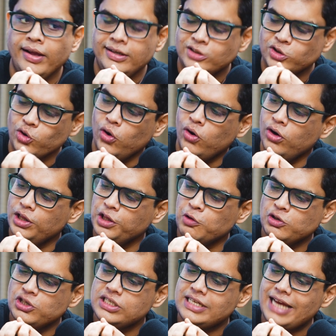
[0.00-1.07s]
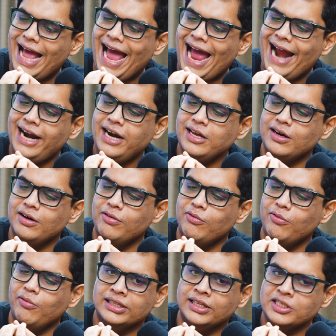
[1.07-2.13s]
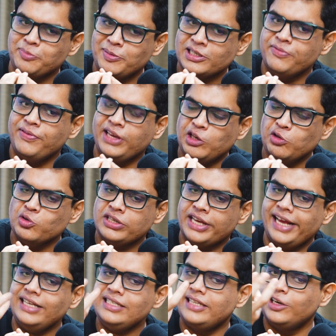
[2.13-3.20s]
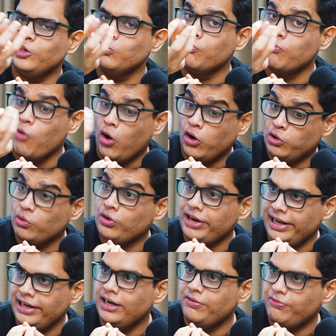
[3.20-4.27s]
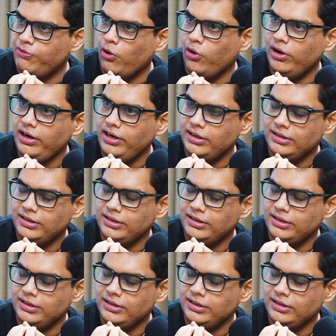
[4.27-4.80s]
So you just add the specific use case that you want to train it for.